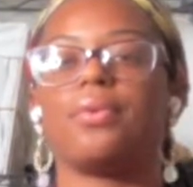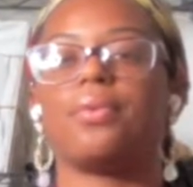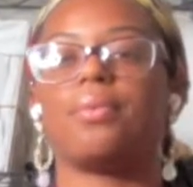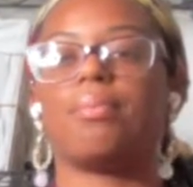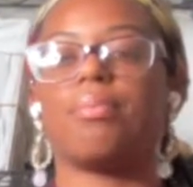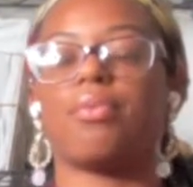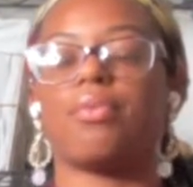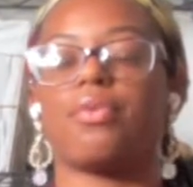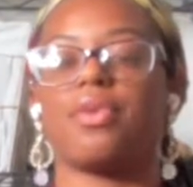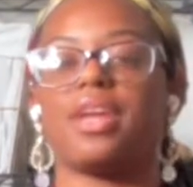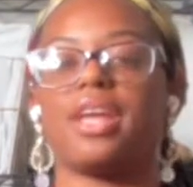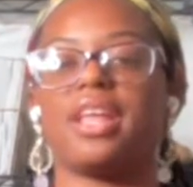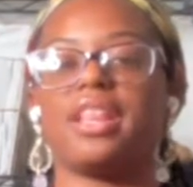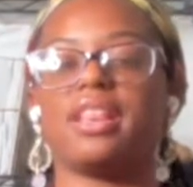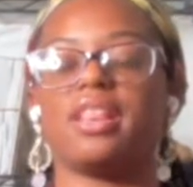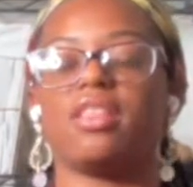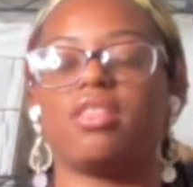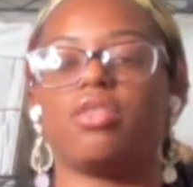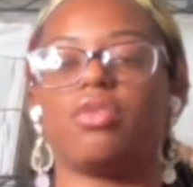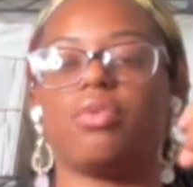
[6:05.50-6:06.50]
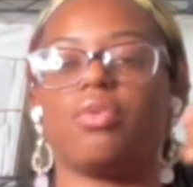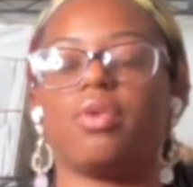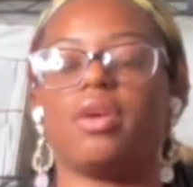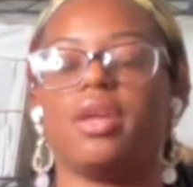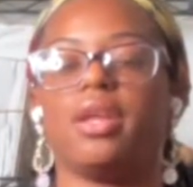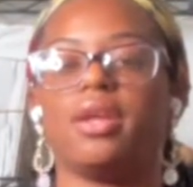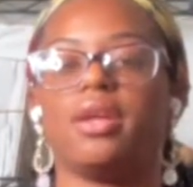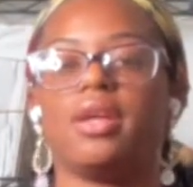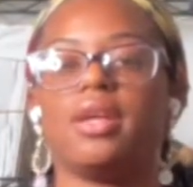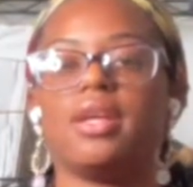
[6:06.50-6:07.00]
Breathing through
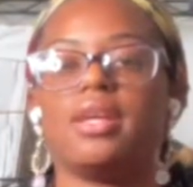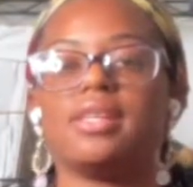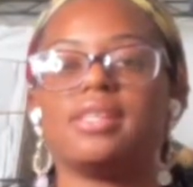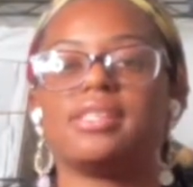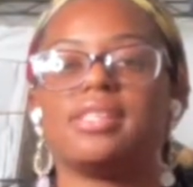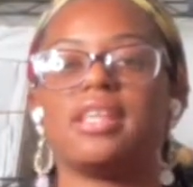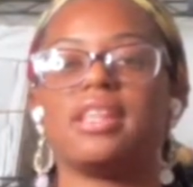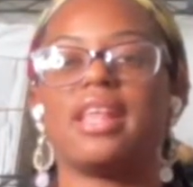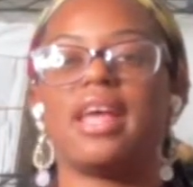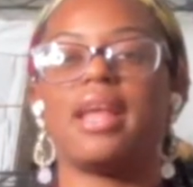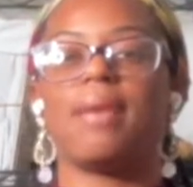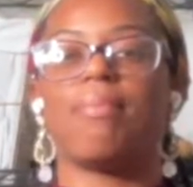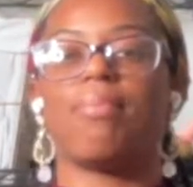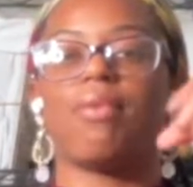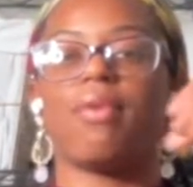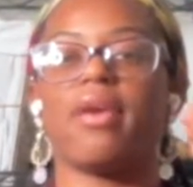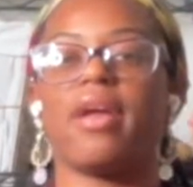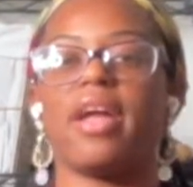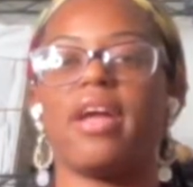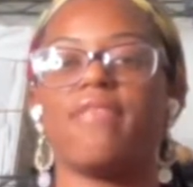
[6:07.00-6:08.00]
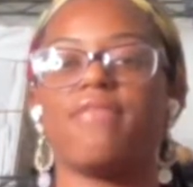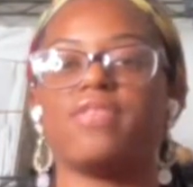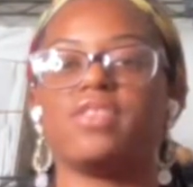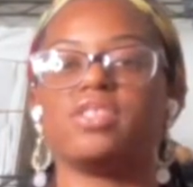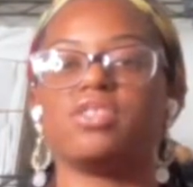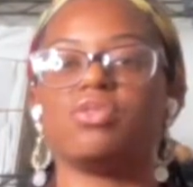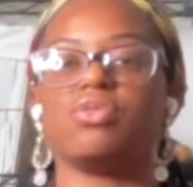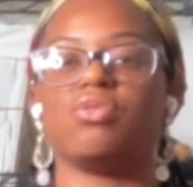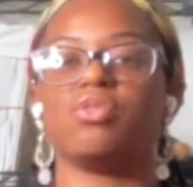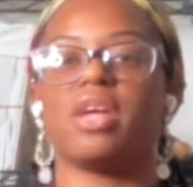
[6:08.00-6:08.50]
it. Send that breath
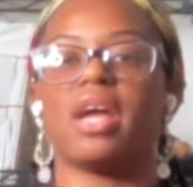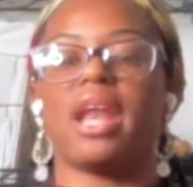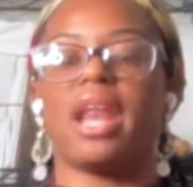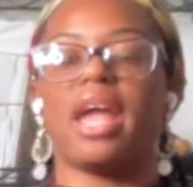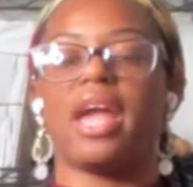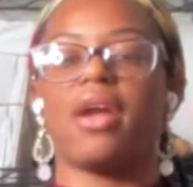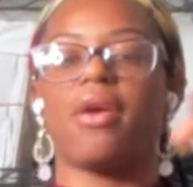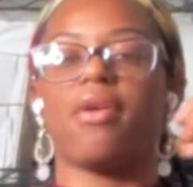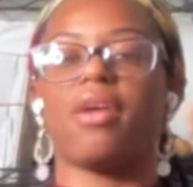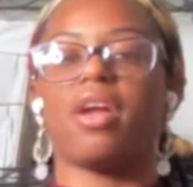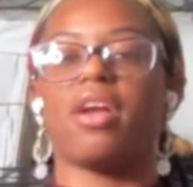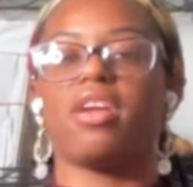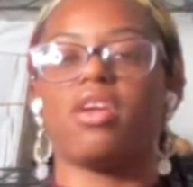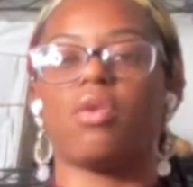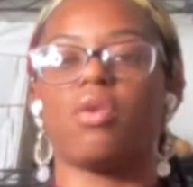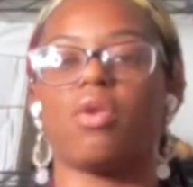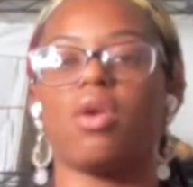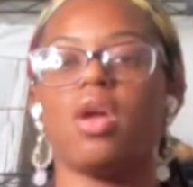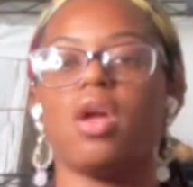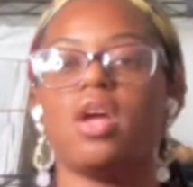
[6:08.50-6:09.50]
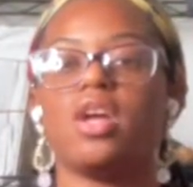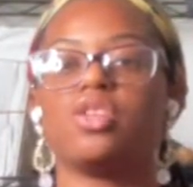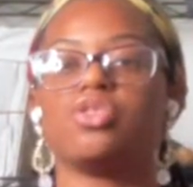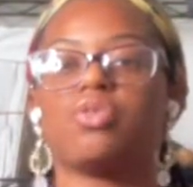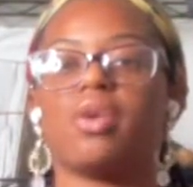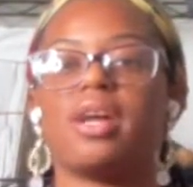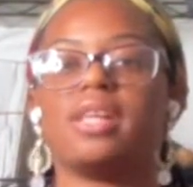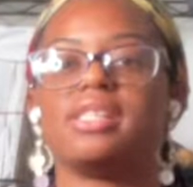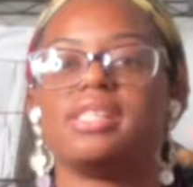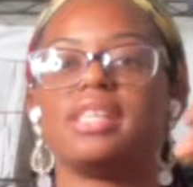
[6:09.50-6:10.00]
into that area you're
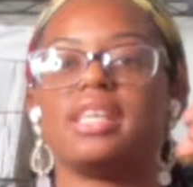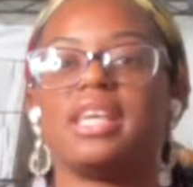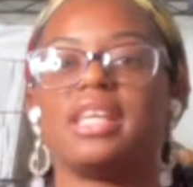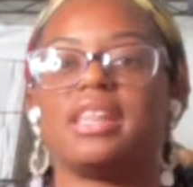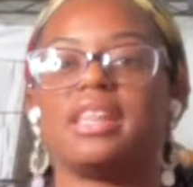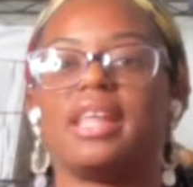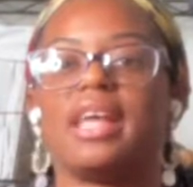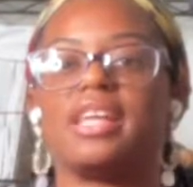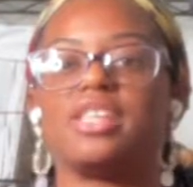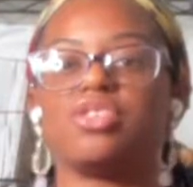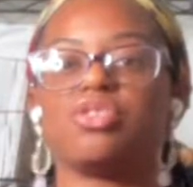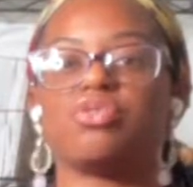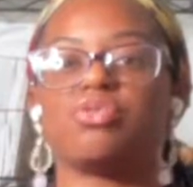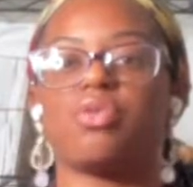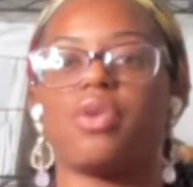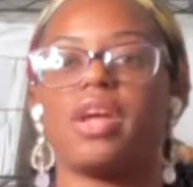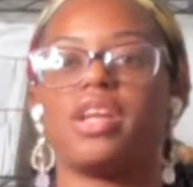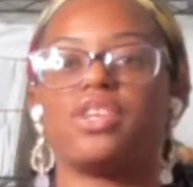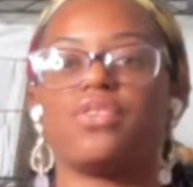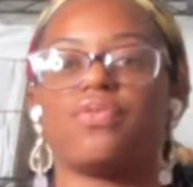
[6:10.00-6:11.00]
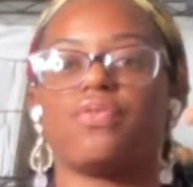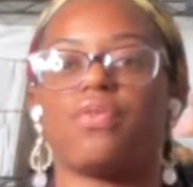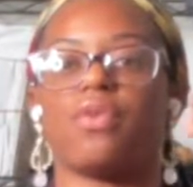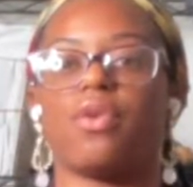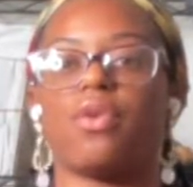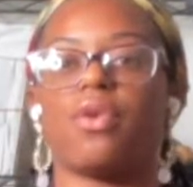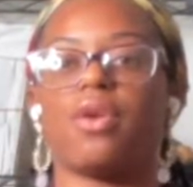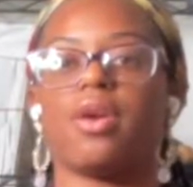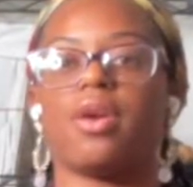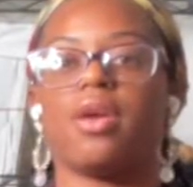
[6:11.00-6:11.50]
trying to get that stretch
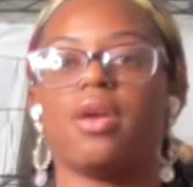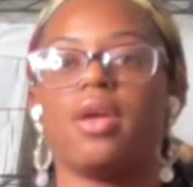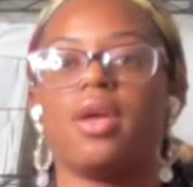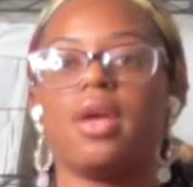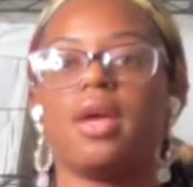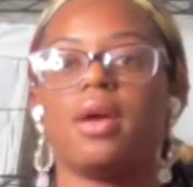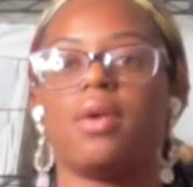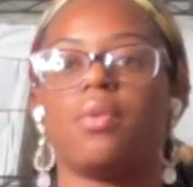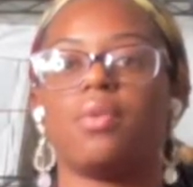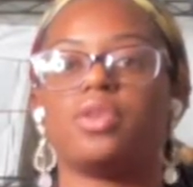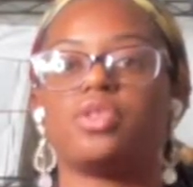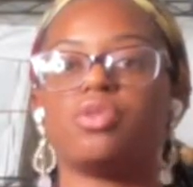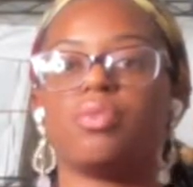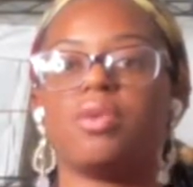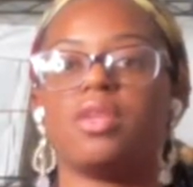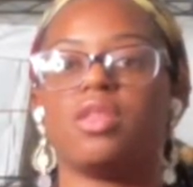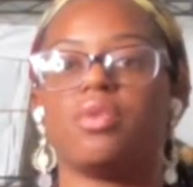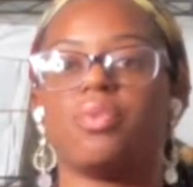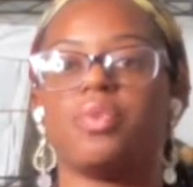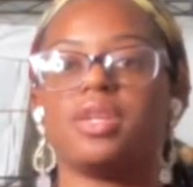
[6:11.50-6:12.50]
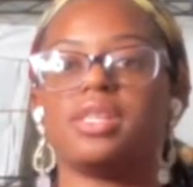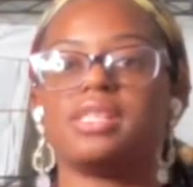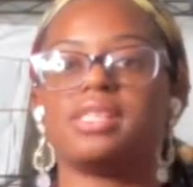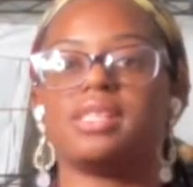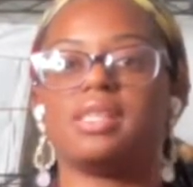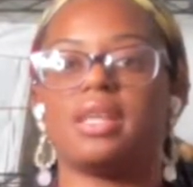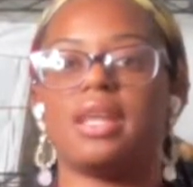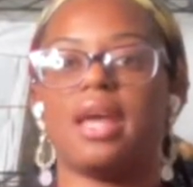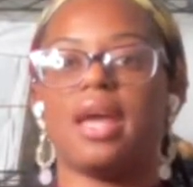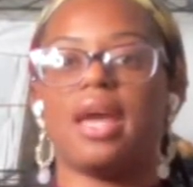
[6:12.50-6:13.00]
for, which would be the wrist
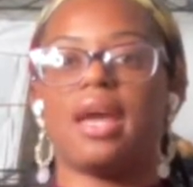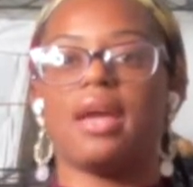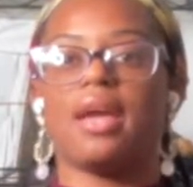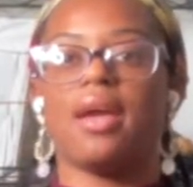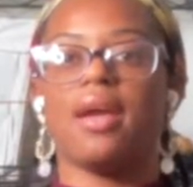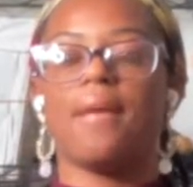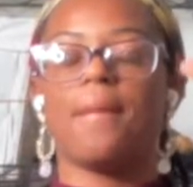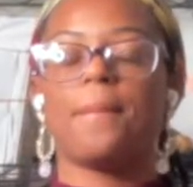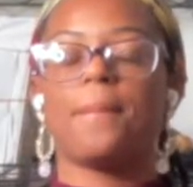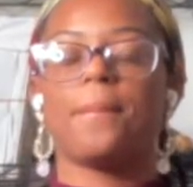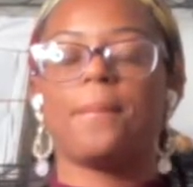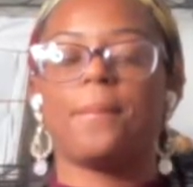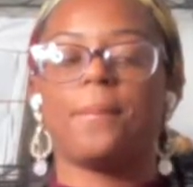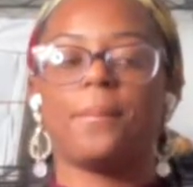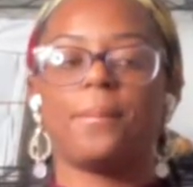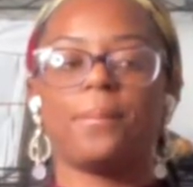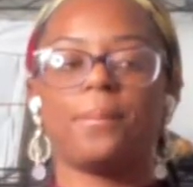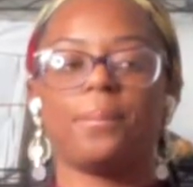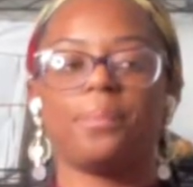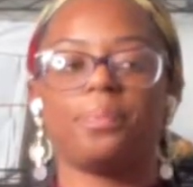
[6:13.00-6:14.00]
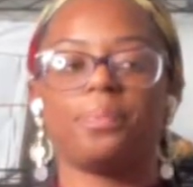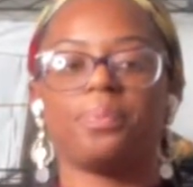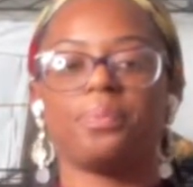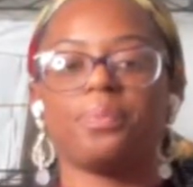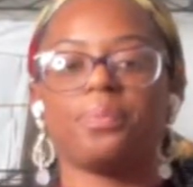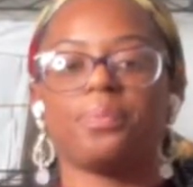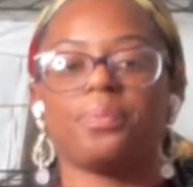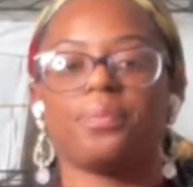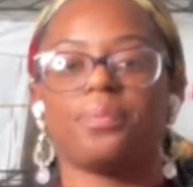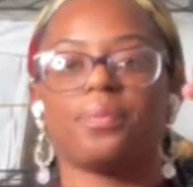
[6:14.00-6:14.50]
today.
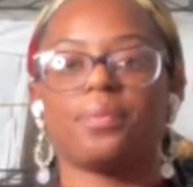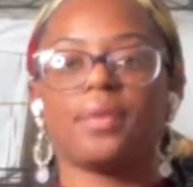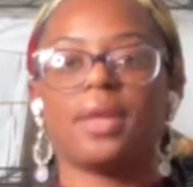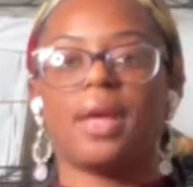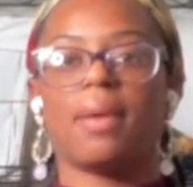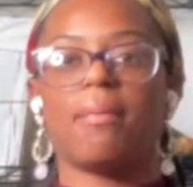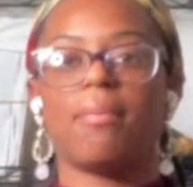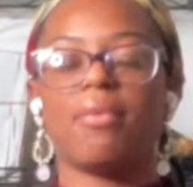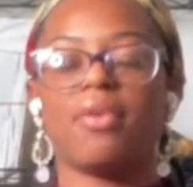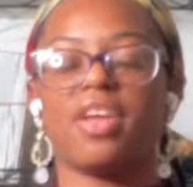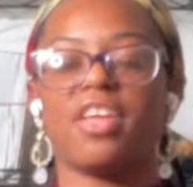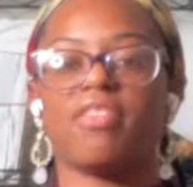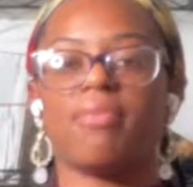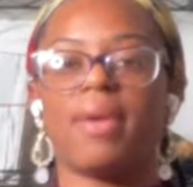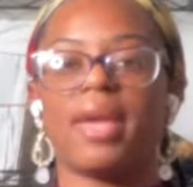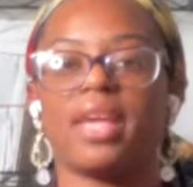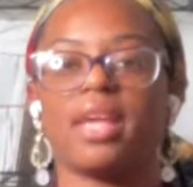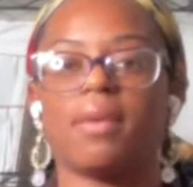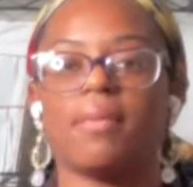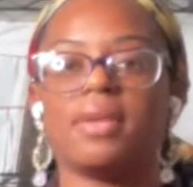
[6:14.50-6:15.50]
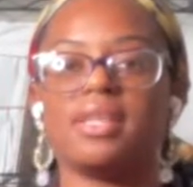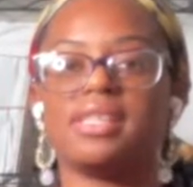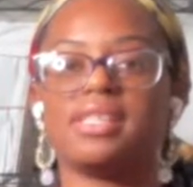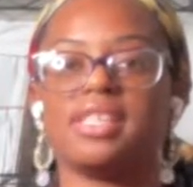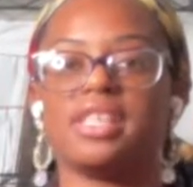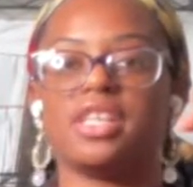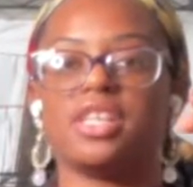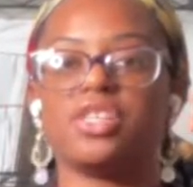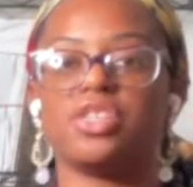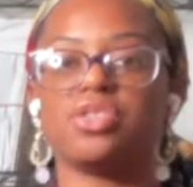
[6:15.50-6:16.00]
And breathe. Make them
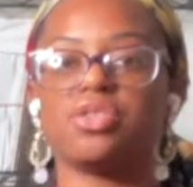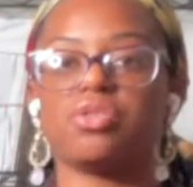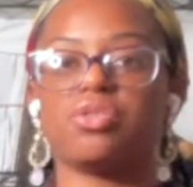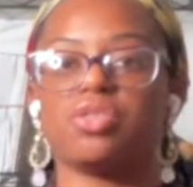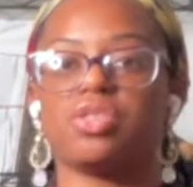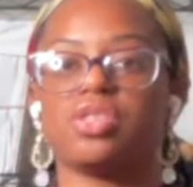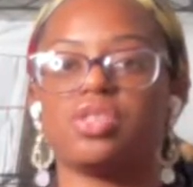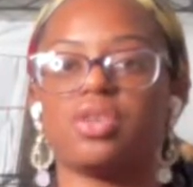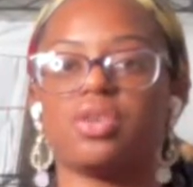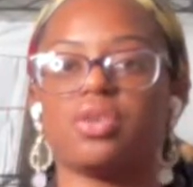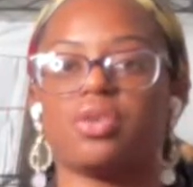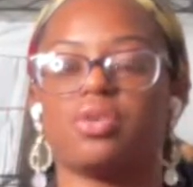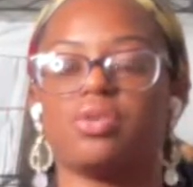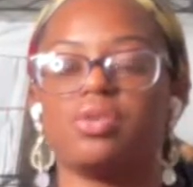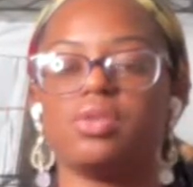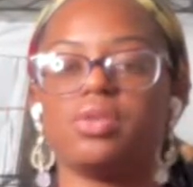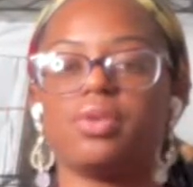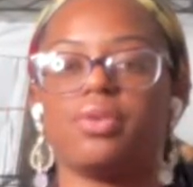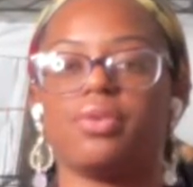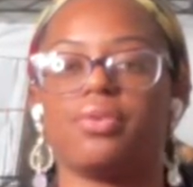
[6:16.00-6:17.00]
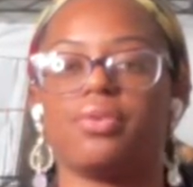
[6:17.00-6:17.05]
intentional circles.